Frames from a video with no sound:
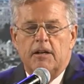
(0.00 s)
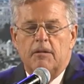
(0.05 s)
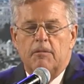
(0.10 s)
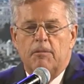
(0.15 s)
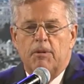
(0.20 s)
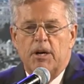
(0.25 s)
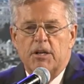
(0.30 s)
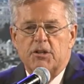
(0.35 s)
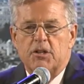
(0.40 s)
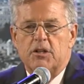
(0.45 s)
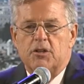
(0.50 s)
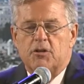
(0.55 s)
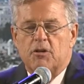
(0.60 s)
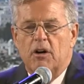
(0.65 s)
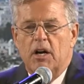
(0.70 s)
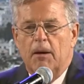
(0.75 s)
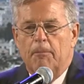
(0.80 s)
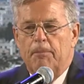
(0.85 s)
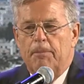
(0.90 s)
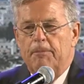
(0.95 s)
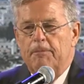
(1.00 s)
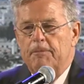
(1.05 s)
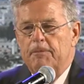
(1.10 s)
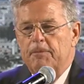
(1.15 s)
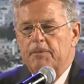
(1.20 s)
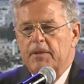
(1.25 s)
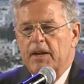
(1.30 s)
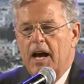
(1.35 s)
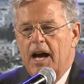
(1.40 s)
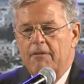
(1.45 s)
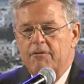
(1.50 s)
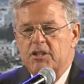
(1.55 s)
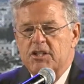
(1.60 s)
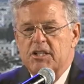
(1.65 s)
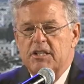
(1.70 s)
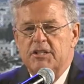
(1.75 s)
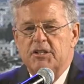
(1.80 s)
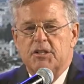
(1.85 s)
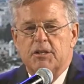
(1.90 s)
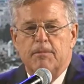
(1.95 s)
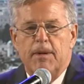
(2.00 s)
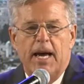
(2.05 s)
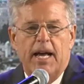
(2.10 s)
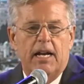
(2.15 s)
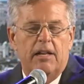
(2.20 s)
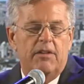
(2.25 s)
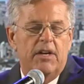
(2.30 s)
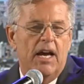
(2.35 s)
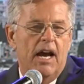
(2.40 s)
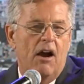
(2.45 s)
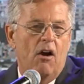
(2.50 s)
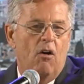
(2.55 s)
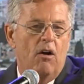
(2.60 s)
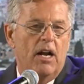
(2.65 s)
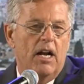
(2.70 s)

President Trump obviously is the man of the hour,